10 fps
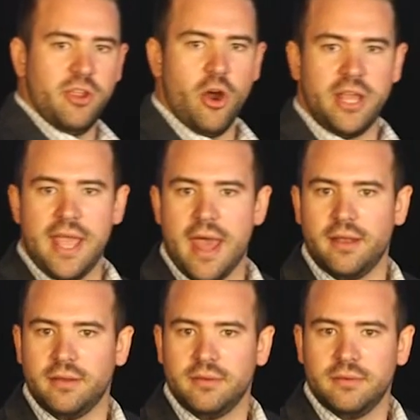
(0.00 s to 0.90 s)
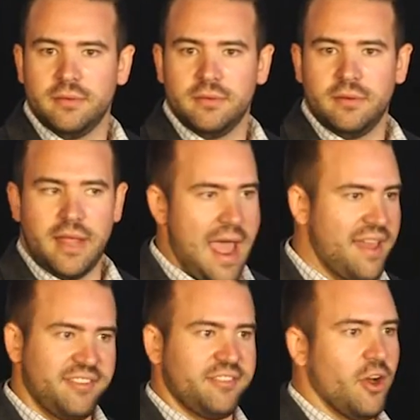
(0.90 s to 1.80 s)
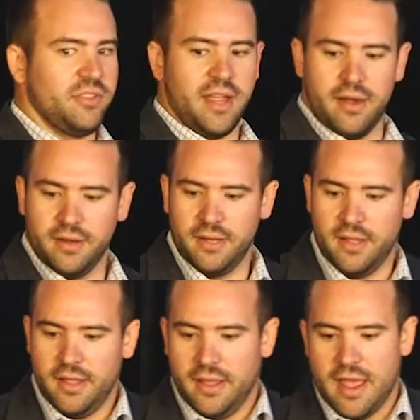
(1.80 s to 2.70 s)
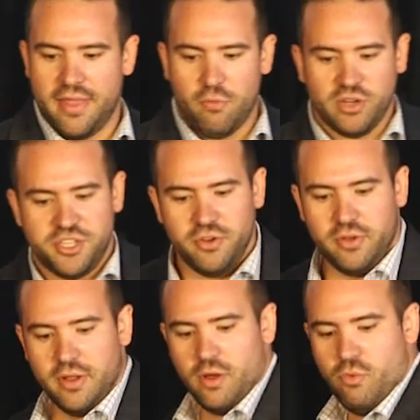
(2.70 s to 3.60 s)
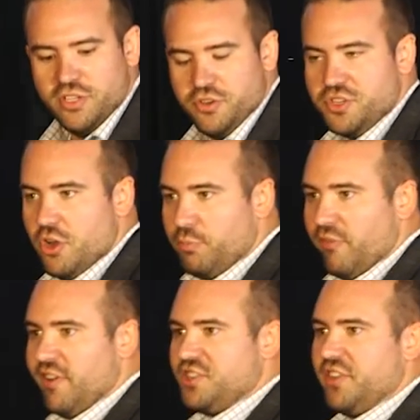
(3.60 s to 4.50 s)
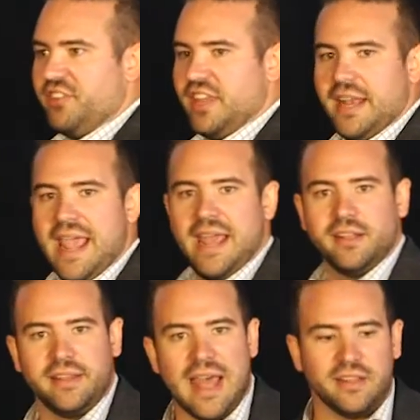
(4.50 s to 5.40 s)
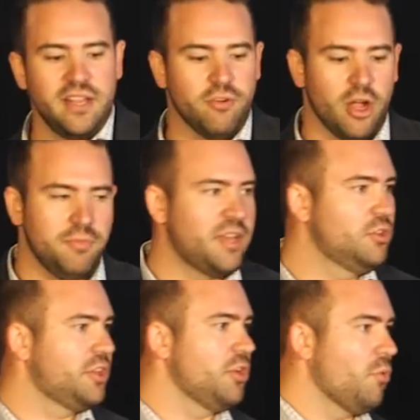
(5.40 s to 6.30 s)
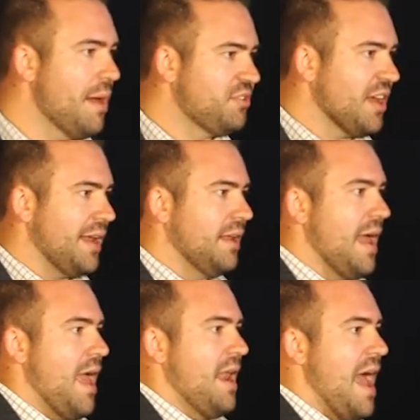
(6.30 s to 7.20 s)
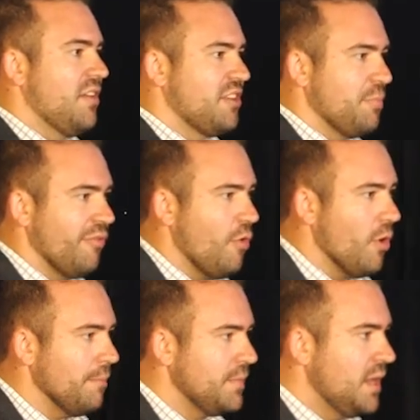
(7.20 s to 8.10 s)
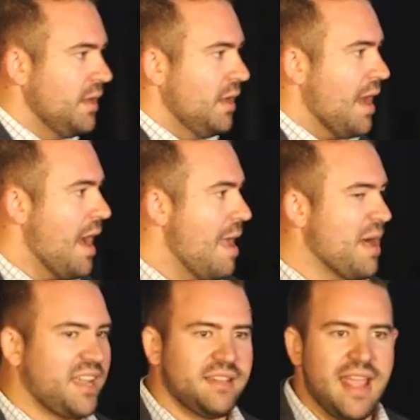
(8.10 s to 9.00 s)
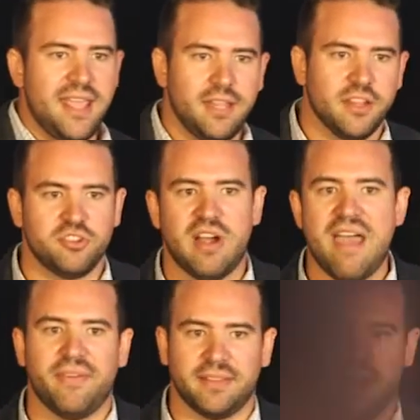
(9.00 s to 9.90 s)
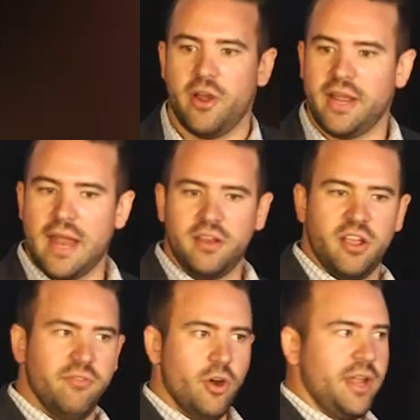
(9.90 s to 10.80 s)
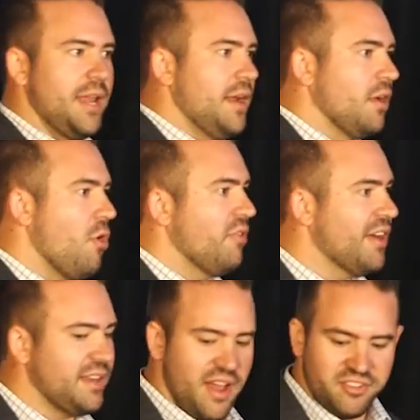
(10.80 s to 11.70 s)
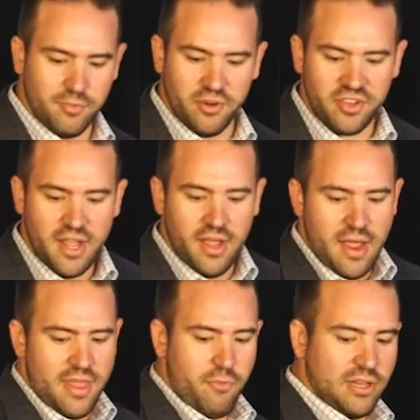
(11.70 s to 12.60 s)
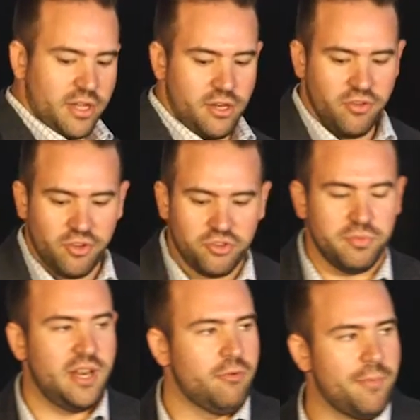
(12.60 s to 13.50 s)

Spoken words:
that you already get. It has to start there. And then once you show proficiency in handling that lead volume, then you look at your website and how does it perform? Am I taking the traffic that I already get and converting it into qualified customers? And then we look at your social media and